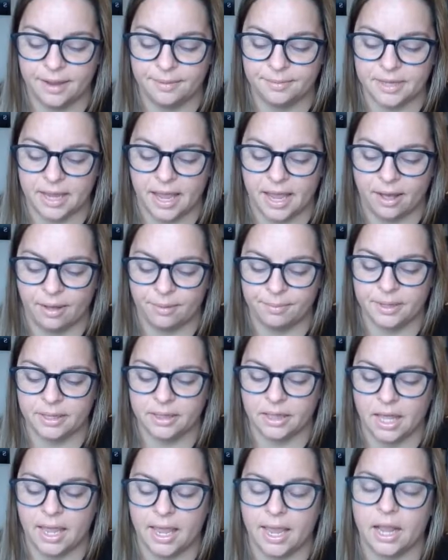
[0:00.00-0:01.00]
times I'll
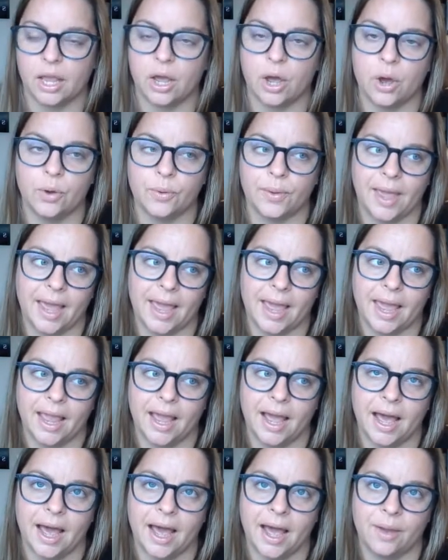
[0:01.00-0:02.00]
be like,
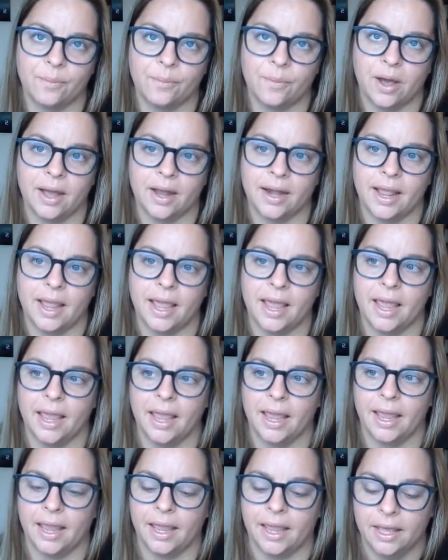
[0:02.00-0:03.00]
okay, I want
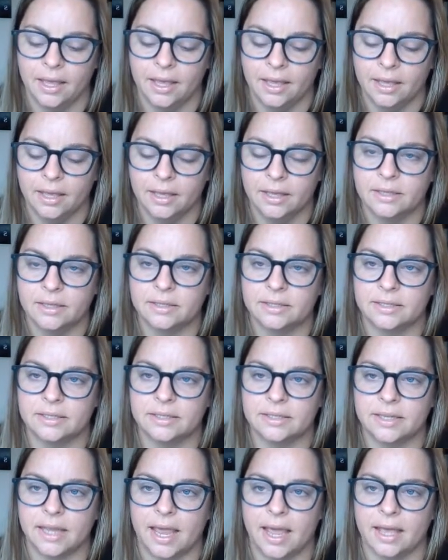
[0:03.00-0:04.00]
a
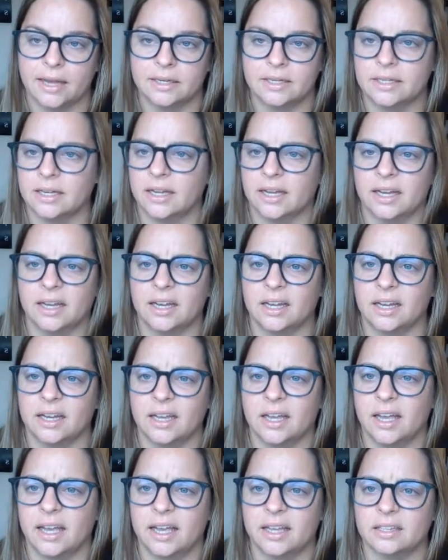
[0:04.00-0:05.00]

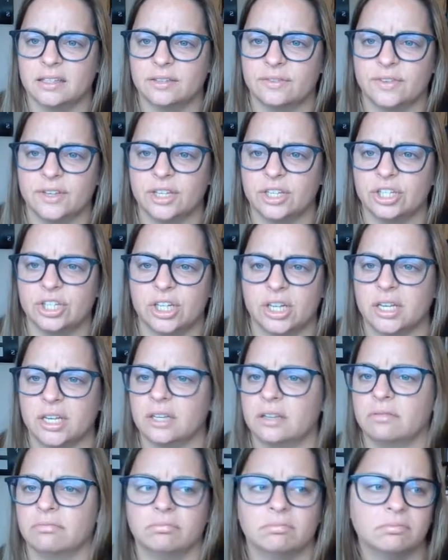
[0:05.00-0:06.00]
Santa
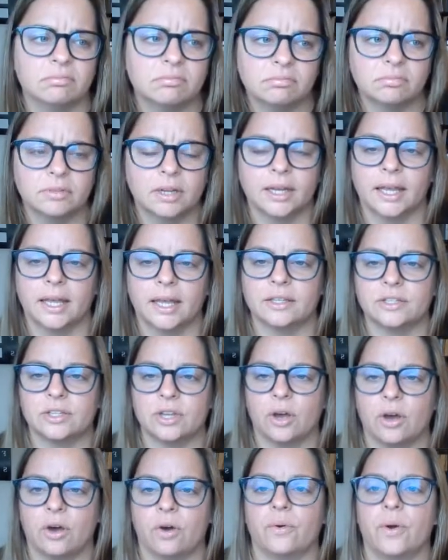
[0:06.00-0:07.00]
SVG. And
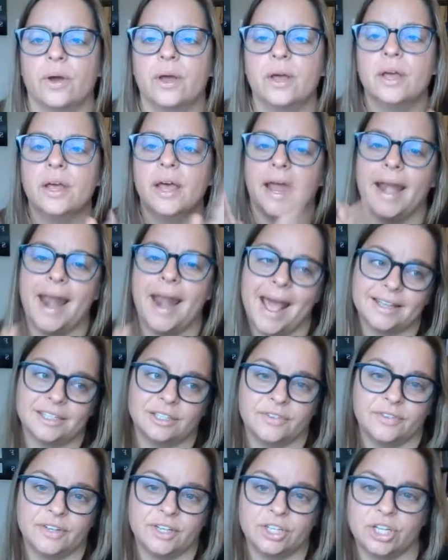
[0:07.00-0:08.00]
so an
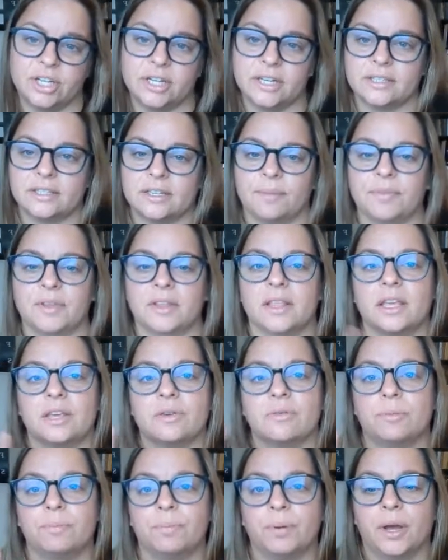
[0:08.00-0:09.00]
SVG is something
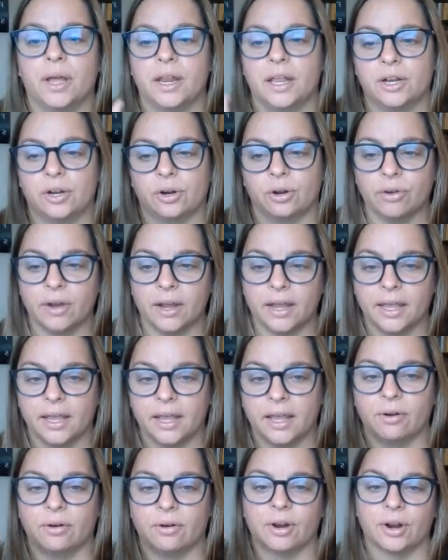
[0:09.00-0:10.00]
that you would put in your
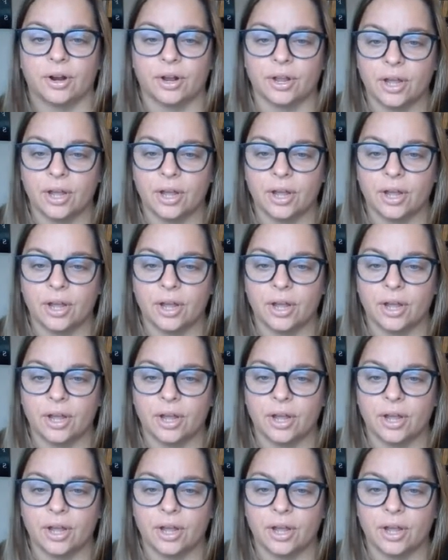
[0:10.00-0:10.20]
Cricut or